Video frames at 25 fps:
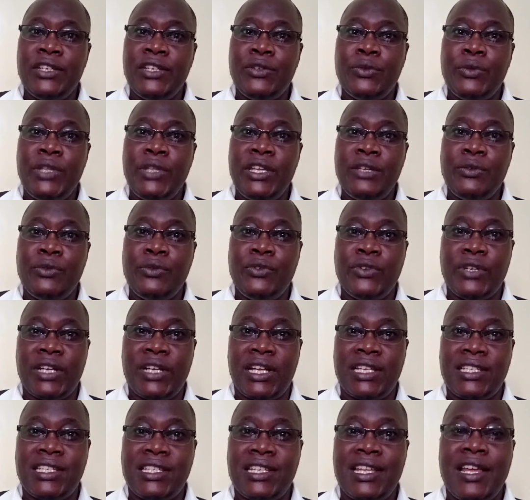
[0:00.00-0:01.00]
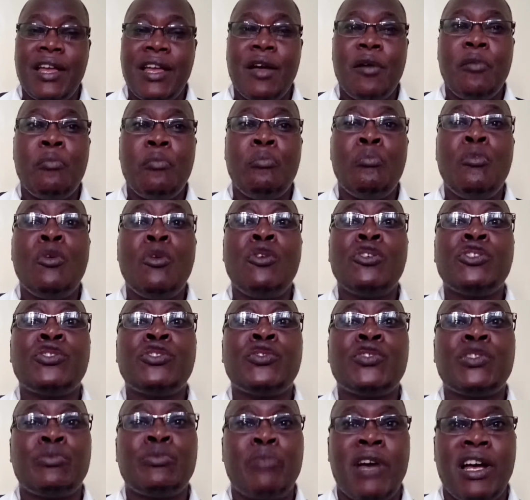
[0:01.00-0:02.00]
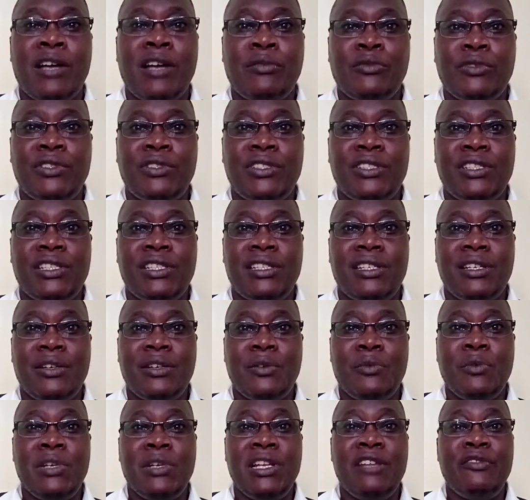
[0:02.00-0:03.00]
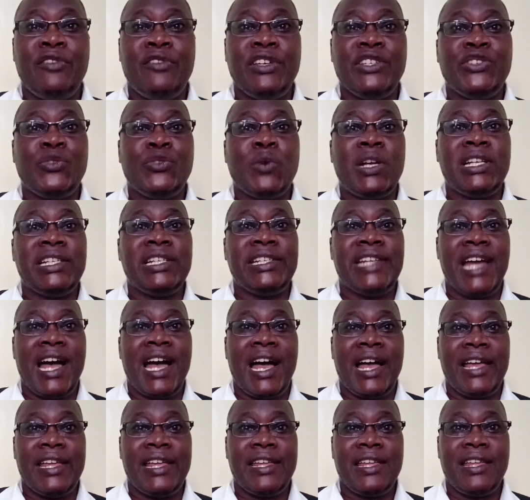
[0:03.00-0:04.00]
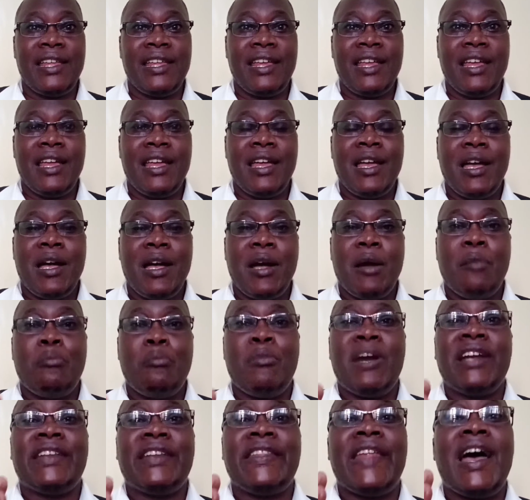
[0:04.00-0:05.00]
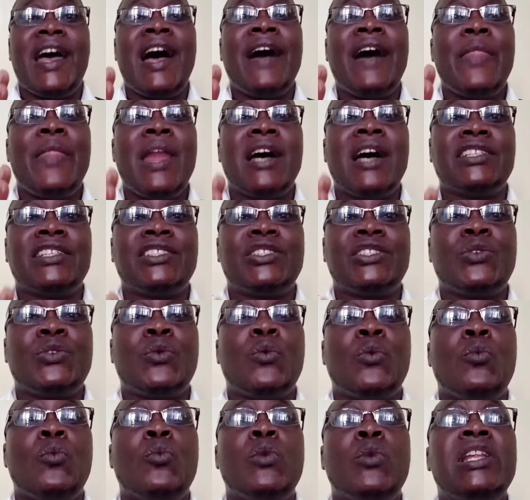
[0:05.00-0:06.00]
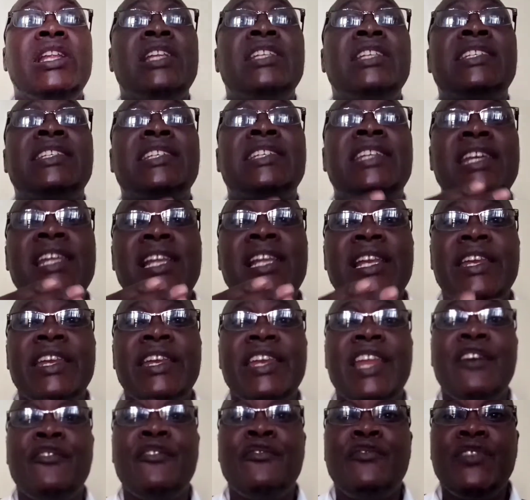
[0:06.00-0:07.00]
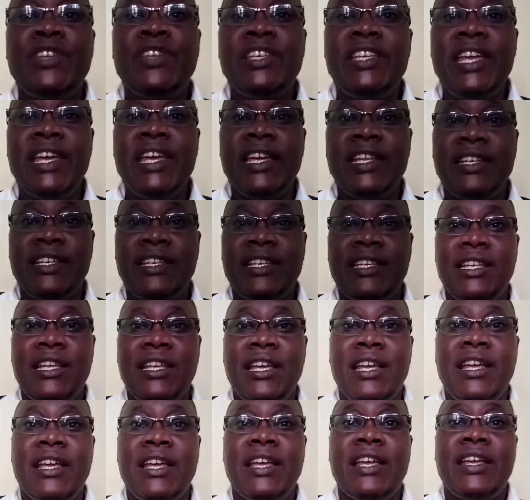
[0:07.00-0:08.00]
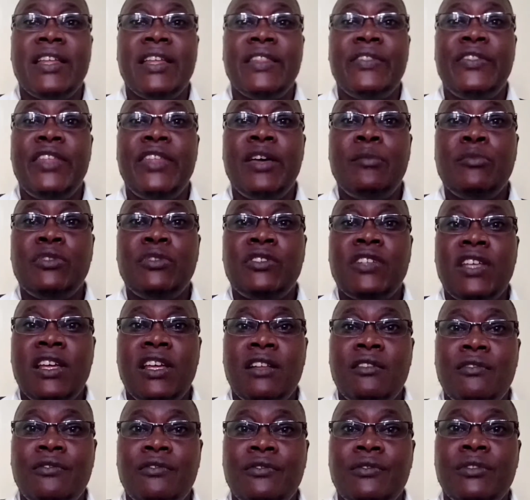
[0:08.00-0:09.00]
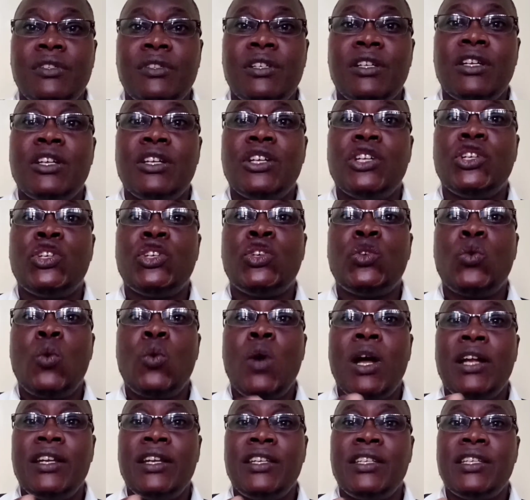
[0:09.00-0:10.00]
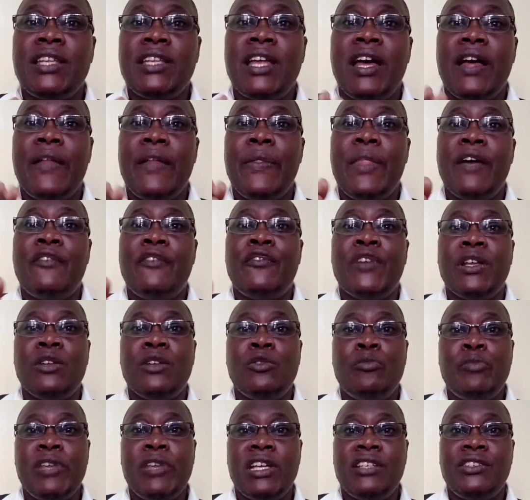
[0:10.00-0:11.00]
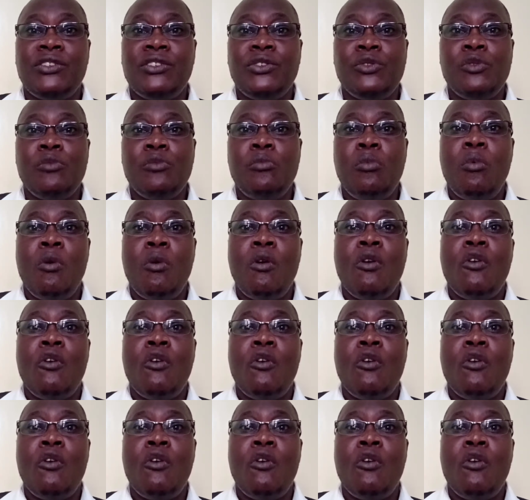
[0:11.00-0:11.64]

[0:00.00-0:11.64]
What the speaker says: into the uterus. Most sperms will eventually die, but others will still navigate themselves towards the fallopian tube